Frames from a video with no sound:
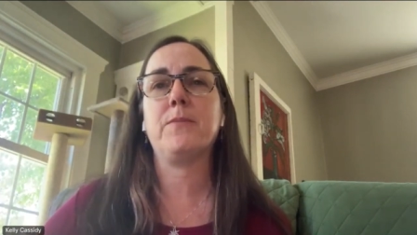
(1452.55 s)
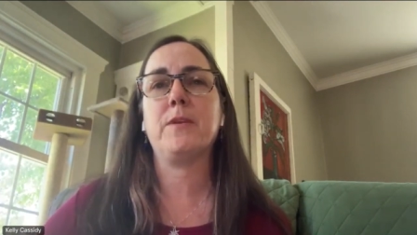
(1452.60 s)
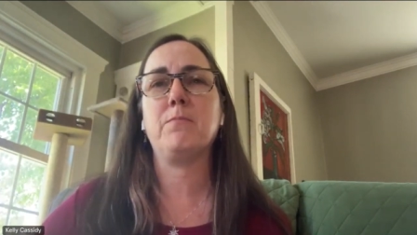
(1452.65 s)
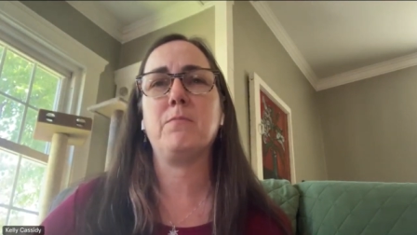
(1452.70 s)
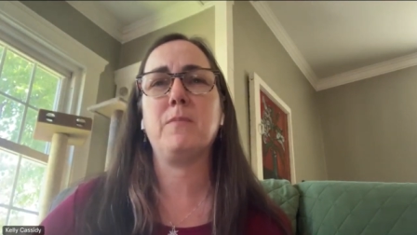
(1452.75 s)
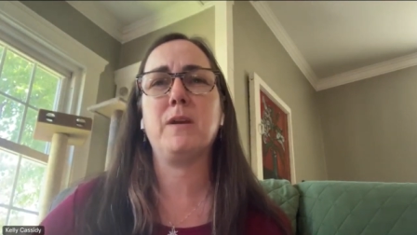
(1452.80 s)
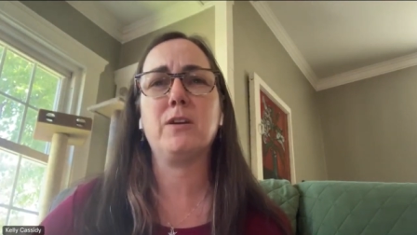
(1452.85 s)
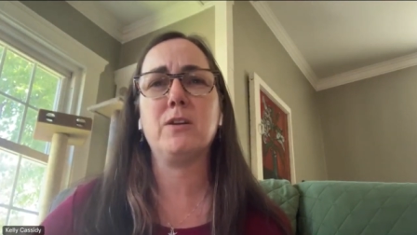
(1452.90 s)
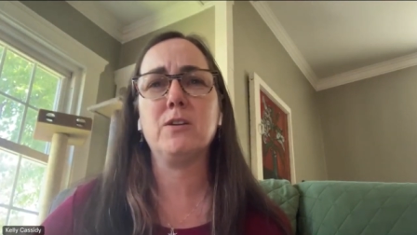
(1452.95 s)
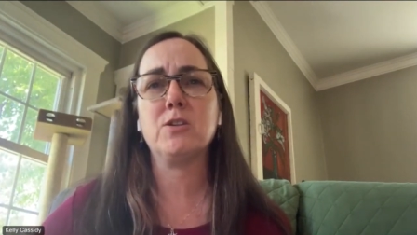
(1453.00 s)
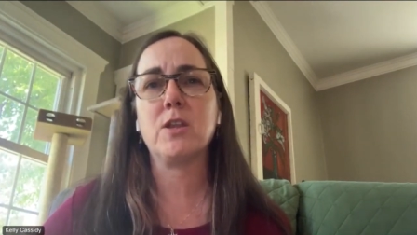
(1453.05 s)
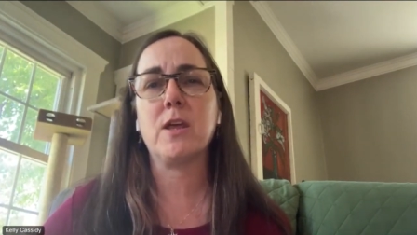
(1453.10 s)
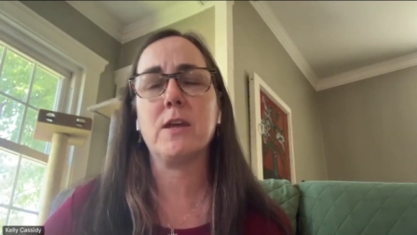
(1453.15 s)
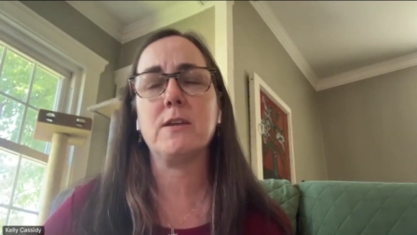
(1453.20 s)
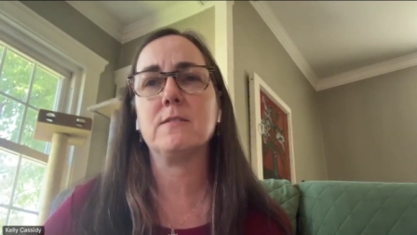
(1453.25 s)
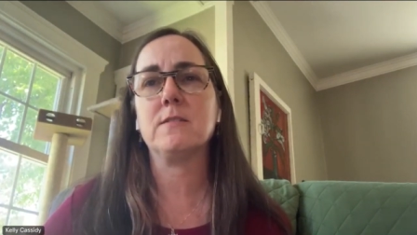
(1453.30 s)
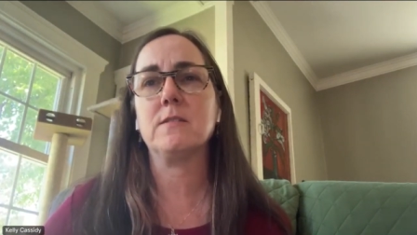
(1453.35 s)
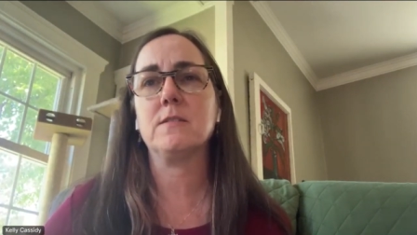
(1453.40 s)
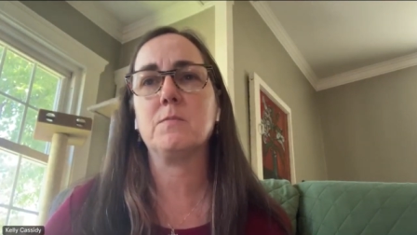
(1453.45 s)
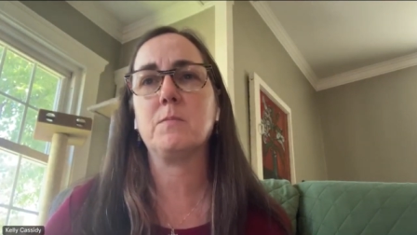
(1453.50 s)
marriage
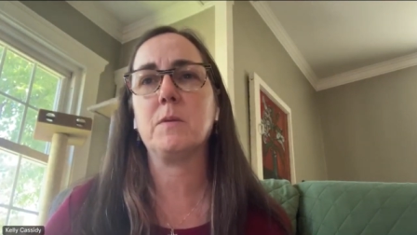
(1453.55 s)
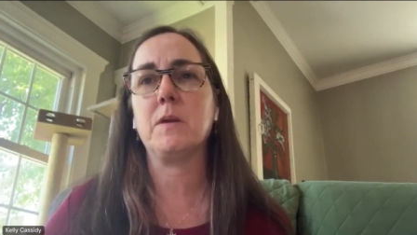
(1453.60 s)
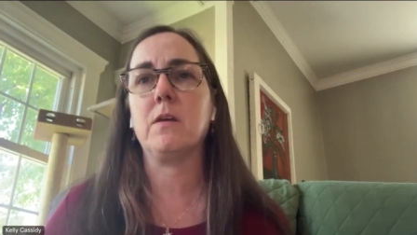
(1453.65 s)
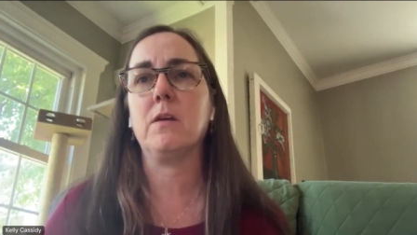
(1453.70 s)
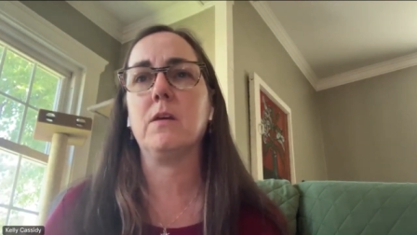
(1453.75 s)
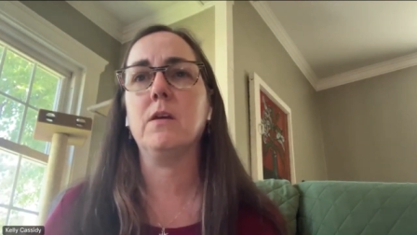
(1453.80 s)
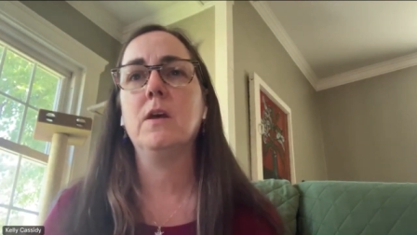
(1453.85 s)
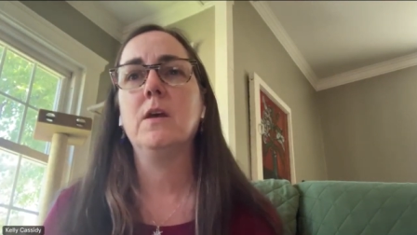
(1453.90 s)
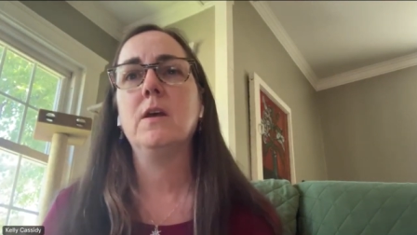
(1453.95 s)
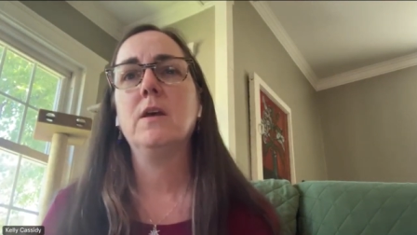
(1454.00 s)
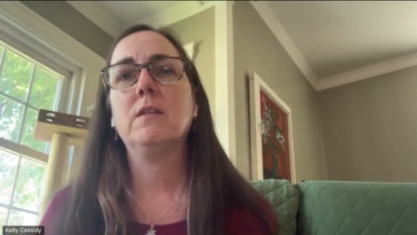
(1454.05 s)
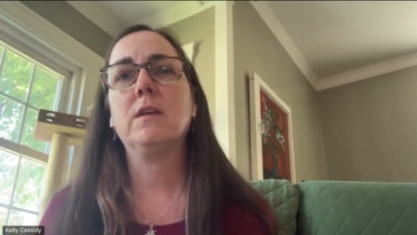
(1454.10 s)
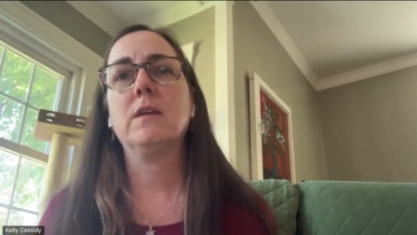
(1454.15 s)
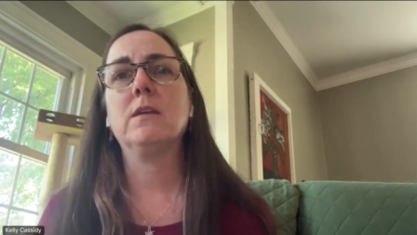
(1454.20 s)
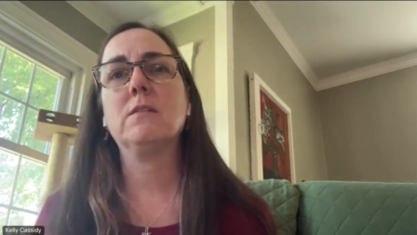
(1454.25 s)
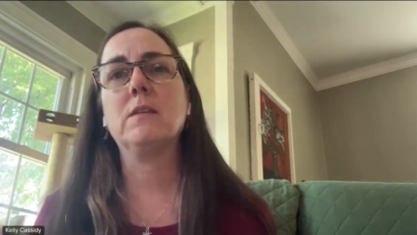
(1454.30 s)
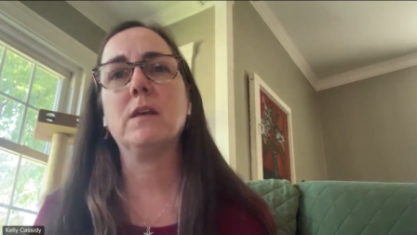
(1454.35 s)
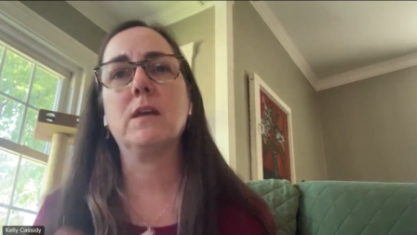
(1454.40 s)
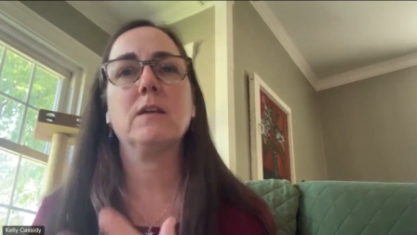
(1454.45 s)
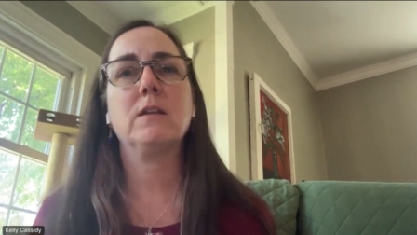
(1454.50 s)
license bill
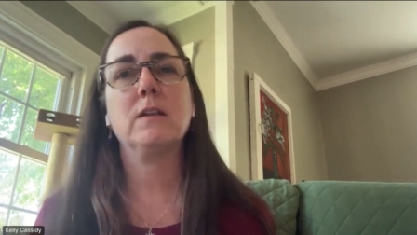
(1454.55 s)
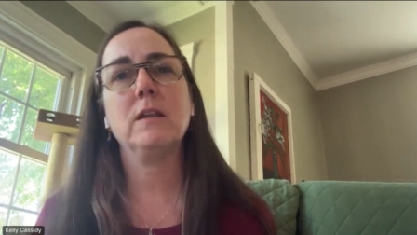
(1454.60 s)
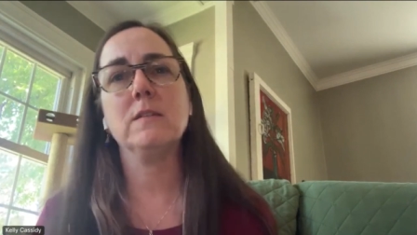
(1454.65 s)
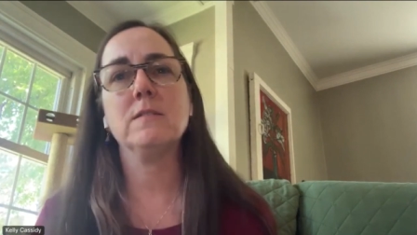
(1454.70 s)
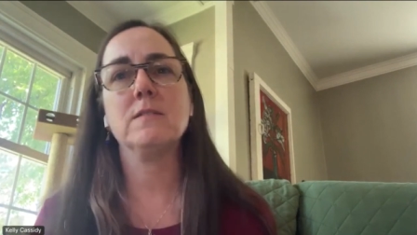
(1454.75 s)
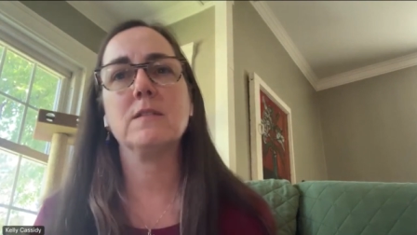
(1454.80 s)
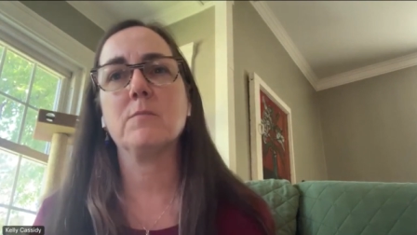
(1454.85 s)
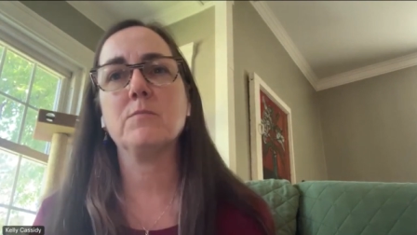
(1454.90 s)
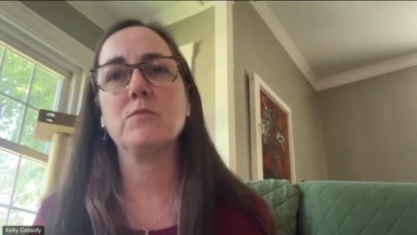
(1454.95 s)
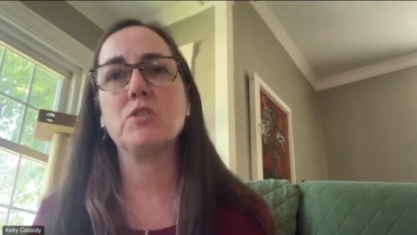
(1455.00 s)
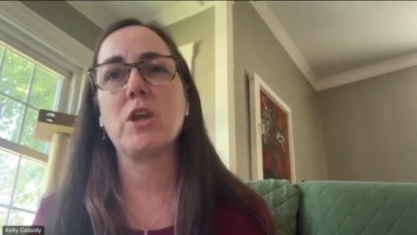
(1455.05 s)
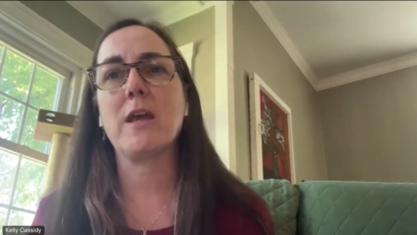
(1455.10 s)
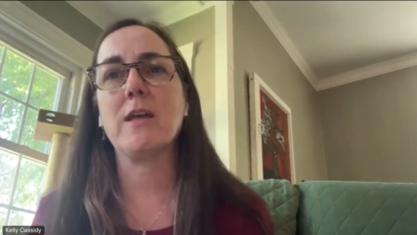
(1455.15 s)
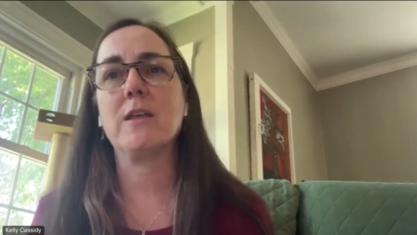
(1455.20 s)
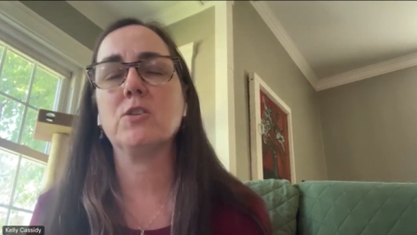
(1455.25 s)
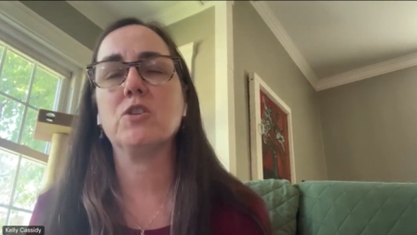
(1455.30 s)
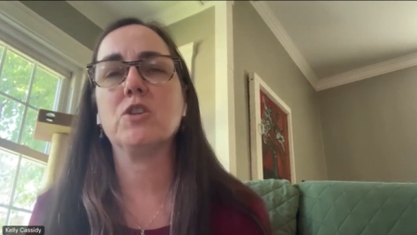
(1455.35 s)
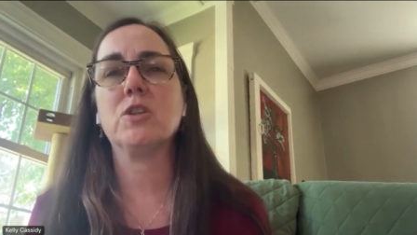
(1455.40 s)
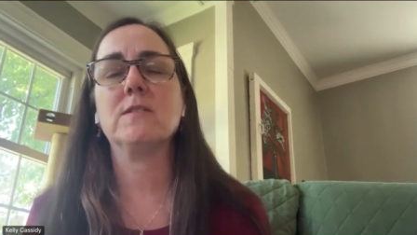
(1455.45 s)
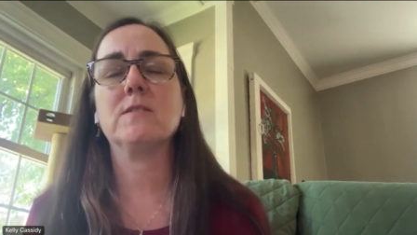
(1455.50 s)
that cleans up
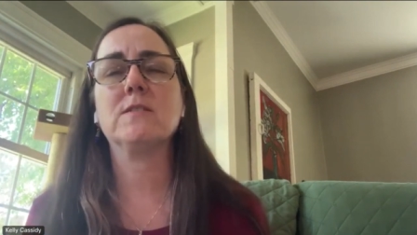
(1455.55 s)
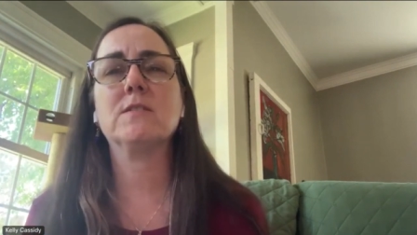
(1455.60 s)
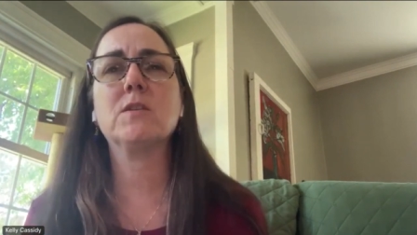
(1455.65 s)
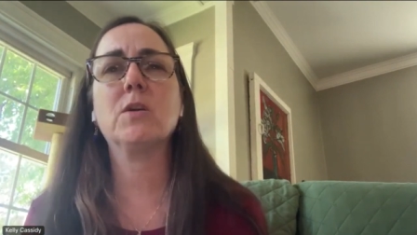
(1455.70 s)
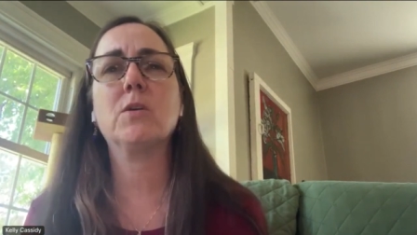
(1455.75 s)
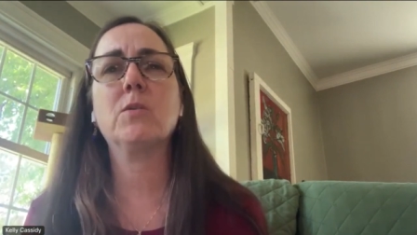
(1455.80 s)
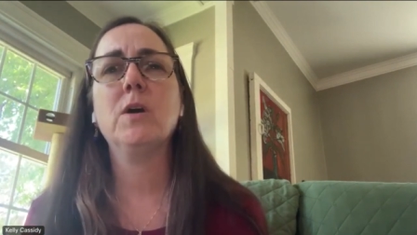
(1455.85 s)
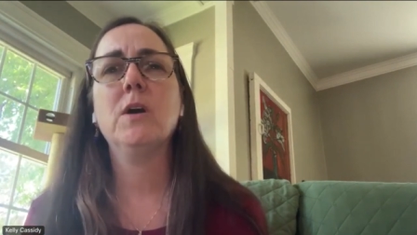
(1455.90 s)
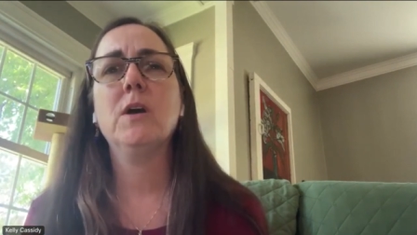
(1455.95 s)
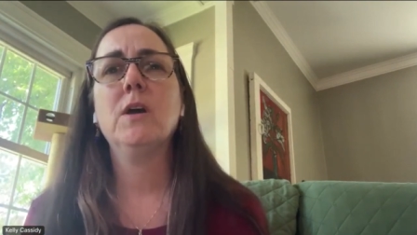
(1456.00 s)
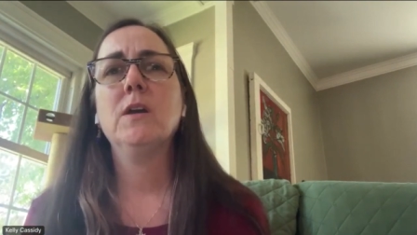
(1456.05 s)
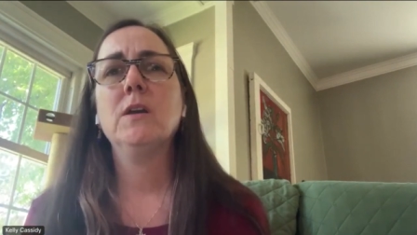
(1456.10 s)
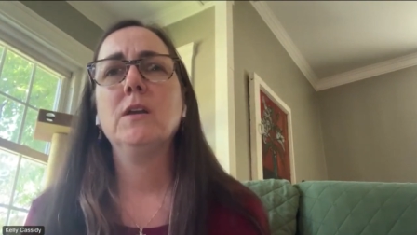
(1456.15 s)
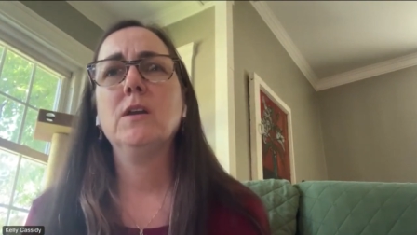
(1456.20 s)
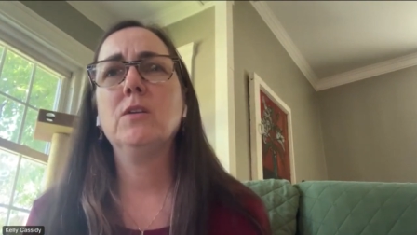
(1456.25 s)
challenges. So